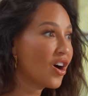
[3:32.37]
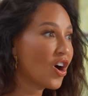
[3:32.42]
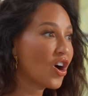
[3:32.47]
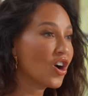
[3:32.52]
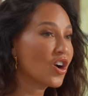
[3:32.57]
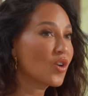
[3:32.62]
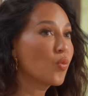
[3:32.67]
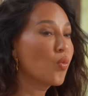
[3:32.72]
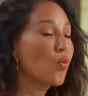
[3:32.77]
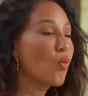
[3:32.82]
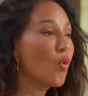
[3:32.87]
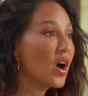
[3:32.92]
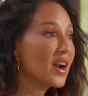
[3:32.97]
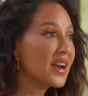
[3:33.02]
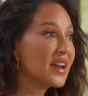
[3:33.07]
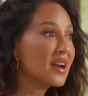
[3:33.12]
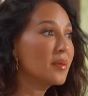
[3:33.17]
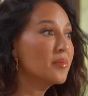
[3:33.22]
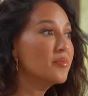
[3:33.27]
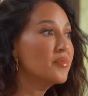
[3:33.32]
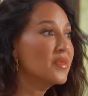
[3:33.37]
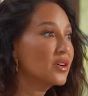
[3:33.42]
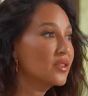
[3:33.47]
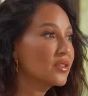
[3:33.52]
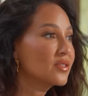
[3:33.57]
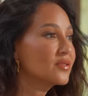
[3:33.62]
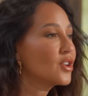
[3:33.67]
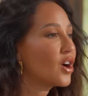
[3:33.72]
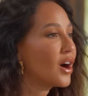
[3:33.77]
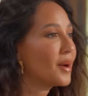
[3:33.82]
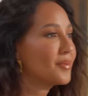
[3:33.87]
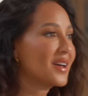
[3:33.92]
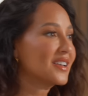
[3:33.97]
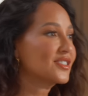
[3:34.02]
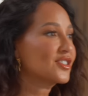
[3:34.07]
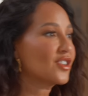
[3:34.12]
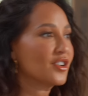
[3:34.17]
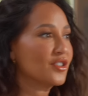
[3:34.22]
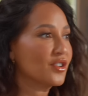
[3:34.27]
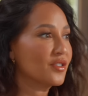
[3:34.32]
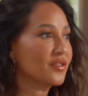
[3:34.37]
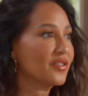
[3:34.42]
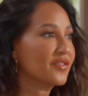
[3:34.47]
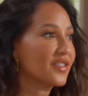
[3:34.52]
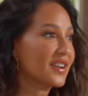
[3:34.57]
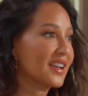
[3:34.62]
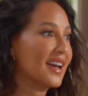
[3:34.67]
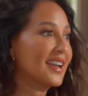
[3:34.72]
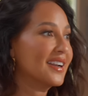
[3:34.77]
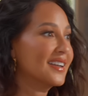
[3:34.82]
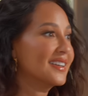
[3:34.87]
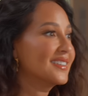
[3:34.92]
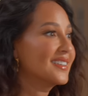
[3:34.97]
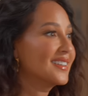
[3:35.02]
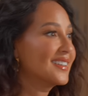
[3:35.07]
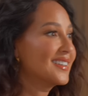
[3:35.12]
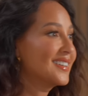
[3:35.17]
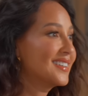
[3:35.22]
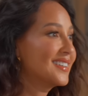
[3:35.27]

are one in a mil. No, I'm not starting over. Forget it.